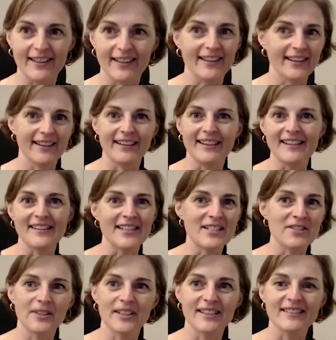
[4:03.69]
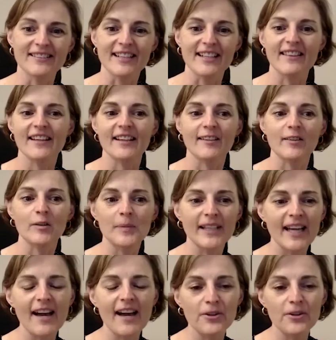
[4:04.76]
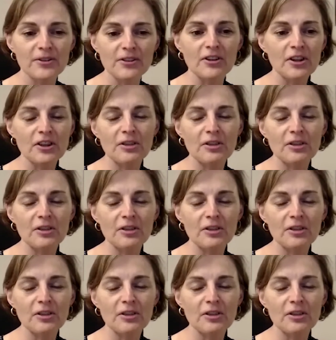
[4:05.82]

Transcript: I do all these nutty things. But yeah, those are the